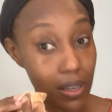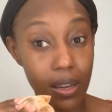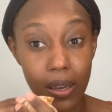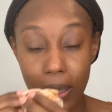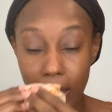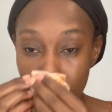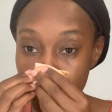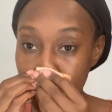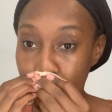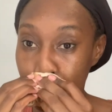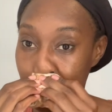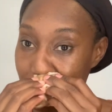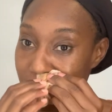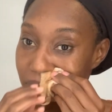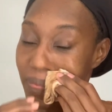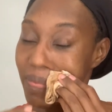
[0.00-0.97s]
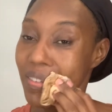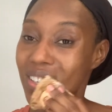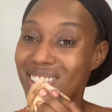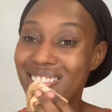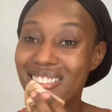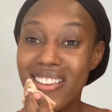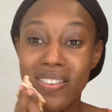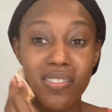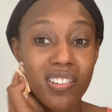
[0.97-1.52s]
I.
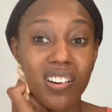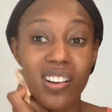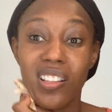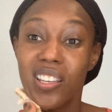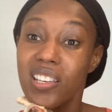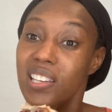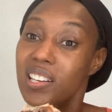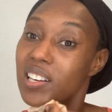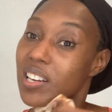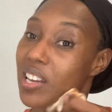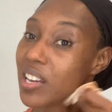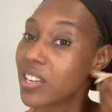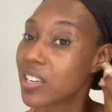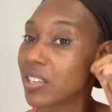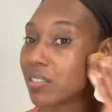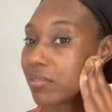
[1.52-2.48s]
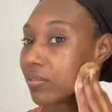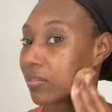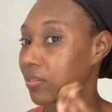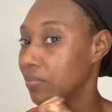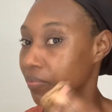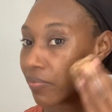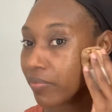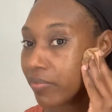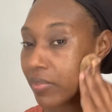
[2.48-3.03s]
And I'm calling it a night.
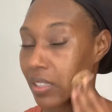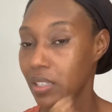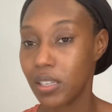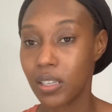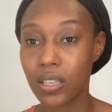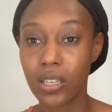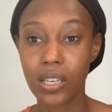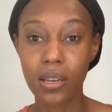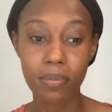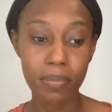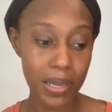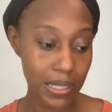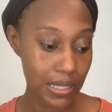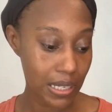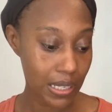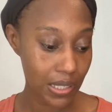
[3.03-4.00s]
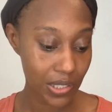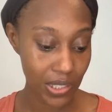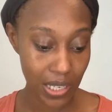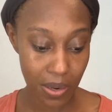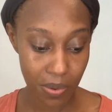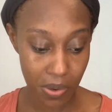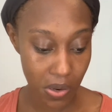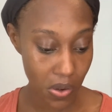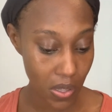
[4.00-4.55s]
Come back, take a
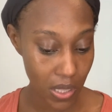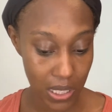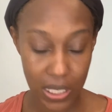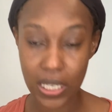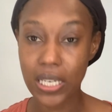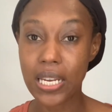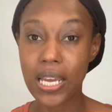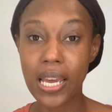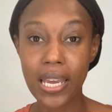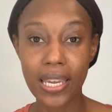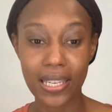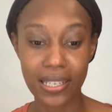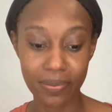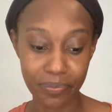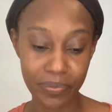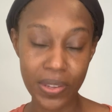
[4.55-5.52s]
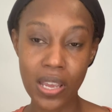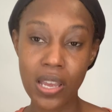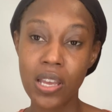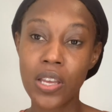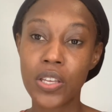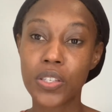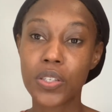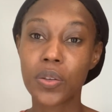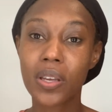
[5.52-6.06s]
shower, call it a night.
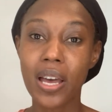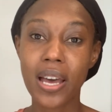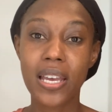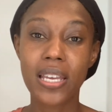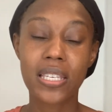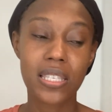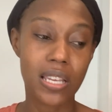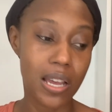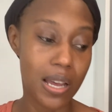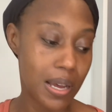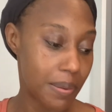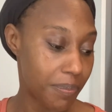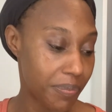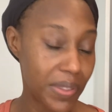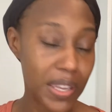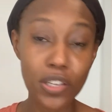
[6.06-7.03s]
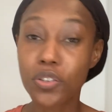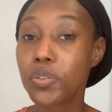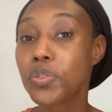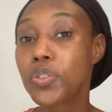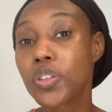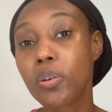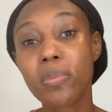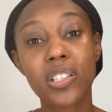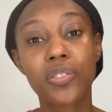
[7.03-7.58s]
So guys, thank you
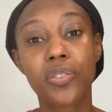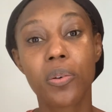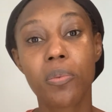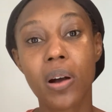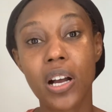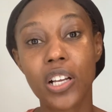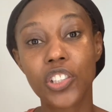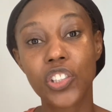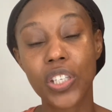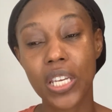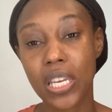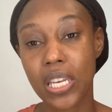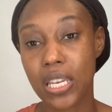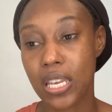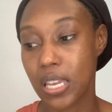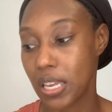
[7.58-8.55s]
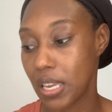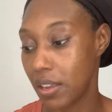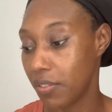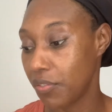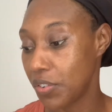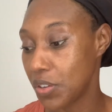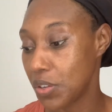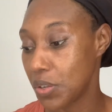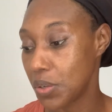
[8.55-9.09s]
so much for watching.
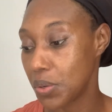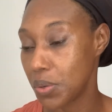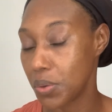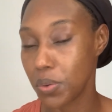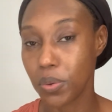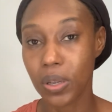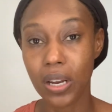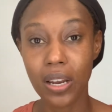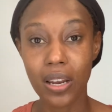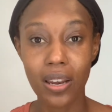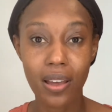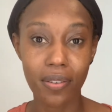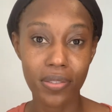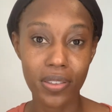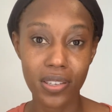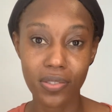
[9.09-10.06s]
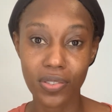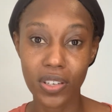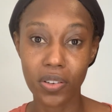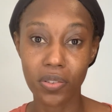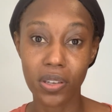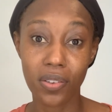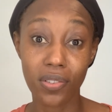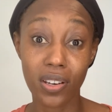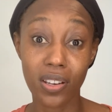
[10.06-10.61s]
If you love this video,
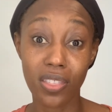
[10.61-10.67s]
give it a